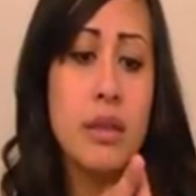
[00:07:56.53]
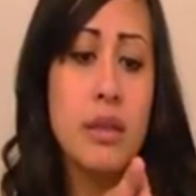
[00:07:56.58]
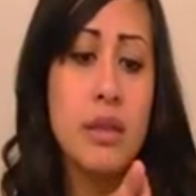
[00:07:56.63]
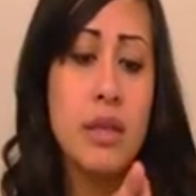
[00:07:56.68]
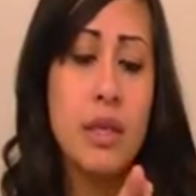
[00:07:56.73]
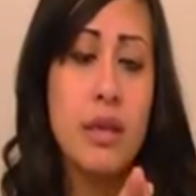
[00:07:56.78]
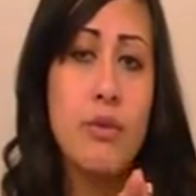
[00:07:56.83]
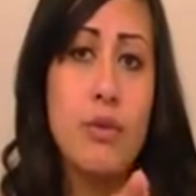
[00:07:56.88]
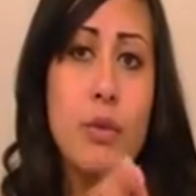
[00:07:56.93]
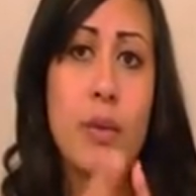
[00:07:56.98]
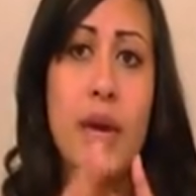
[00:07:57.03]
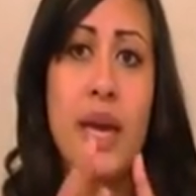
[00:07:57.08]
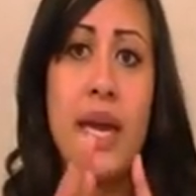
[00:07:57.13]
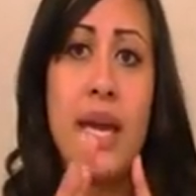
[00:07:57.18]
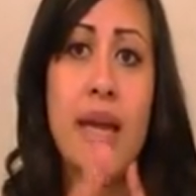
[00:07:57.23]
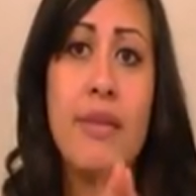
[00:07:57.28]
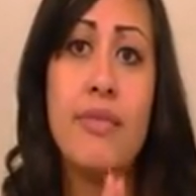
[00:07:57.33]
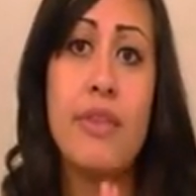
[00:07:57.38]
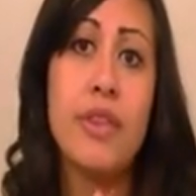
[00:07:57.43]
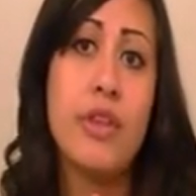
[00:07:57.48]
the
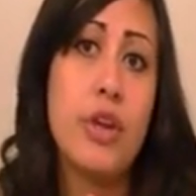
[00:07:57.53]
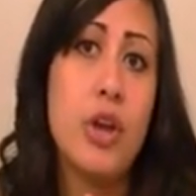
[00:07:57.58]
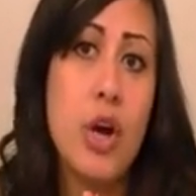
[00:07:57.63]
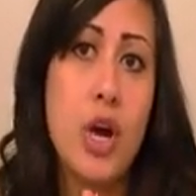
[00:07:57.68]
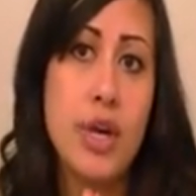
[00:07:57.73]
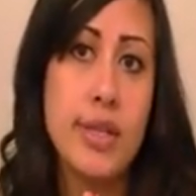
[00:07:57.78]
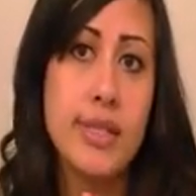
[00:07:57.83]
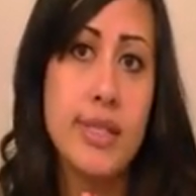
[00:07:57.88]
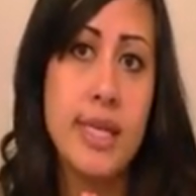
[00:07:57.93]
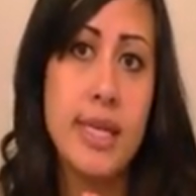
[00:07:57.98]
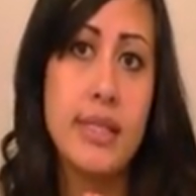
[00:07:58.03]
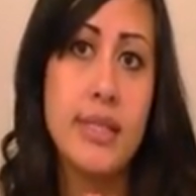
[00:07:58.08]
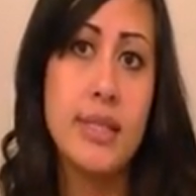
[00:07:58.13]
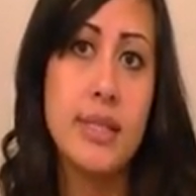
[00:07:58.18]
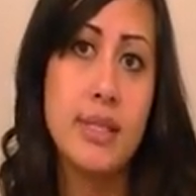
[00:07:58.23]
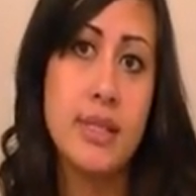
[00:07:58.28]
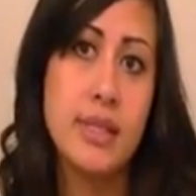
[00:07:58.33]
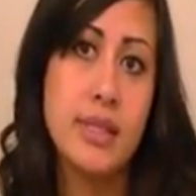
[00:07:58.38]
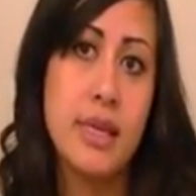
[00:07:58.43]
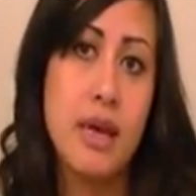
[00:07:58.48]
giveaway, and then the contest
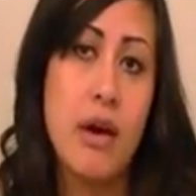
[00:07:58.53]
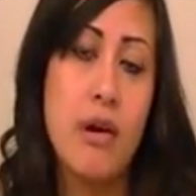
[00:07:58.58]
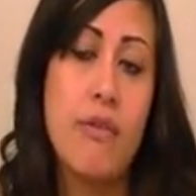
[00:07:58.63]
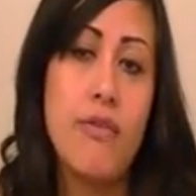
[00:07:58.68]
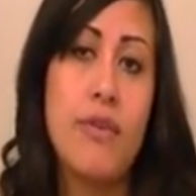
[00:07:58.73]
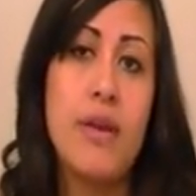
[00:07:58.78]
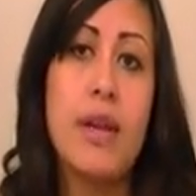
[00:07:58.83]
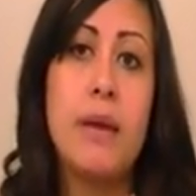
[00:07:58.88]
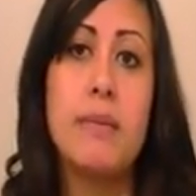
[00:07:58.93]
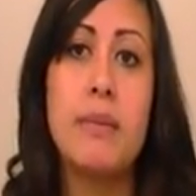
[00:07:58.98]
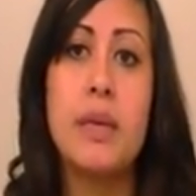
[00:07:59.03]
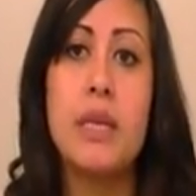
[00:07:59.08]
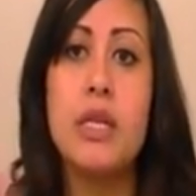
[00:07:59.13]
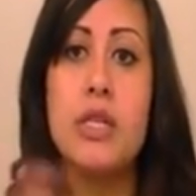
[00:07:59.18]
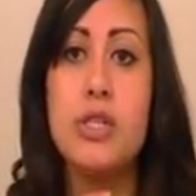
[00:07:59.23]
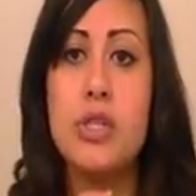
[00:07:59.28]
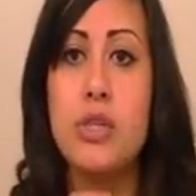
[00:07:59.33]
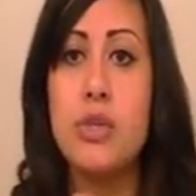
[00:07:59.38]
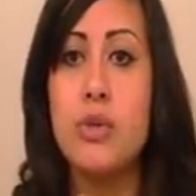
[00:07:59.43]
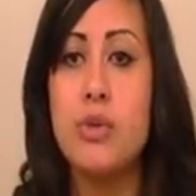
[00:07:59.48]
itself. And I'm
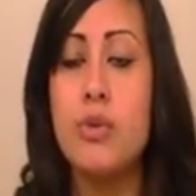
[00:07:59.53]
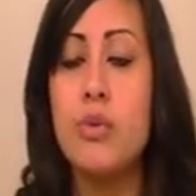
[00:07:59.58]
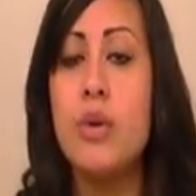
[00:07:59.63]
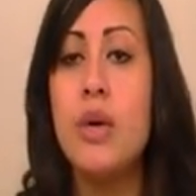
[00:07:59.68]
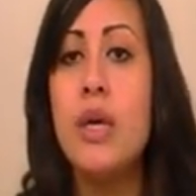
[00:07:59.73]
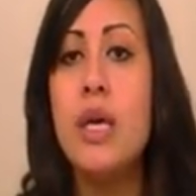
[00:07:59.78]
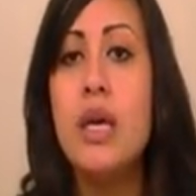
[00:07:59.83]
going to do